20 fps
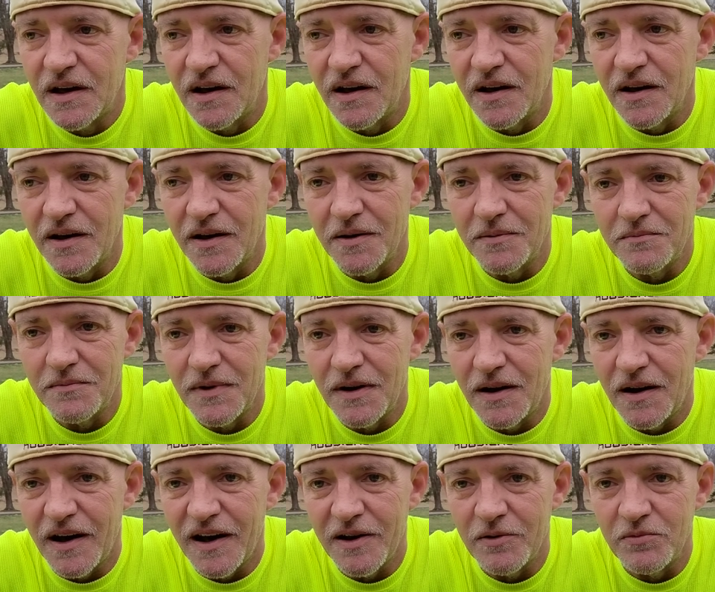uh,
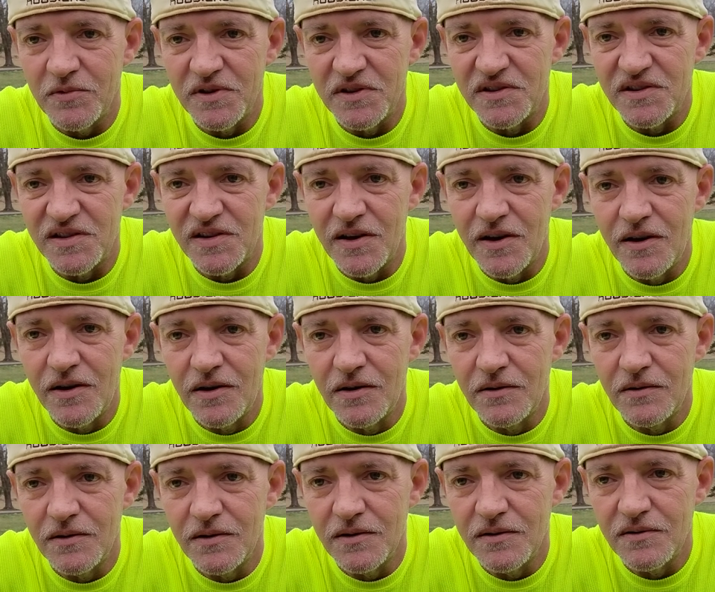I was
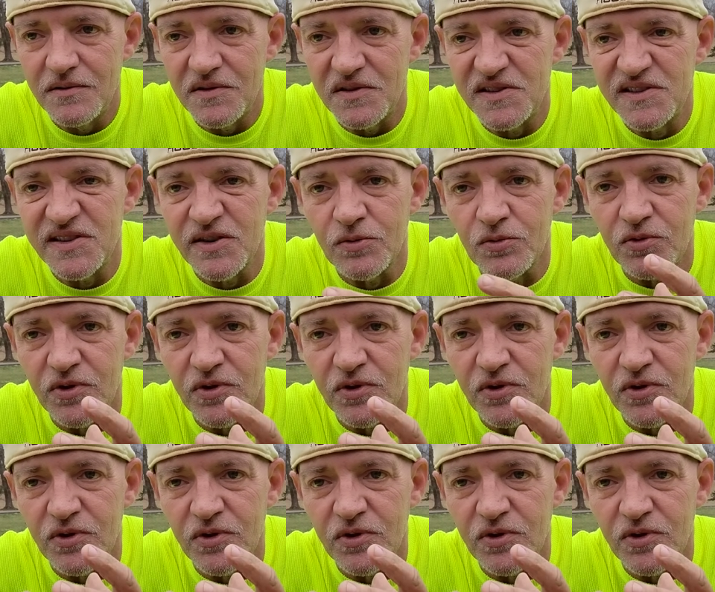so